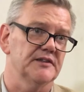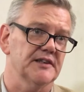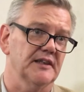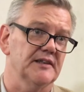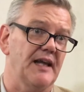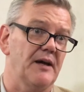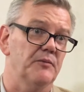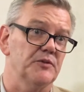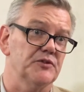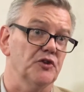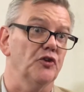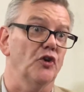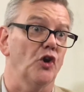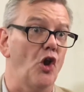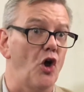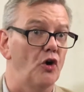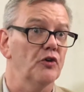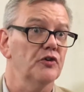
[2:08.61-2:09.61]
and that was
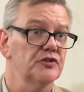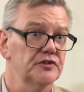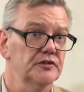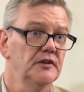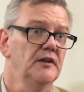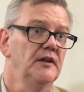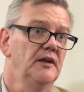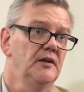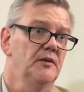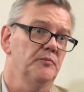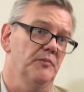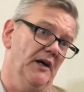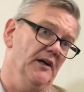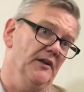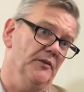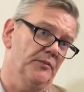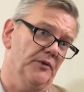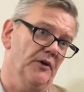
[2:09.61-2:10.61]
unlocked
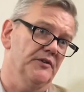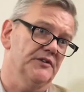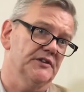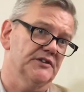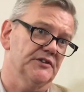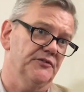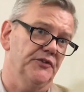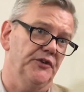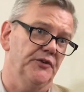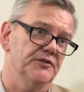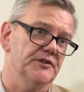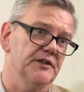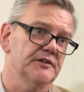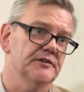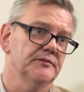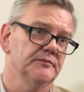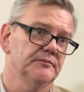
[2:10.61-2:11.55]
by the process of Use It.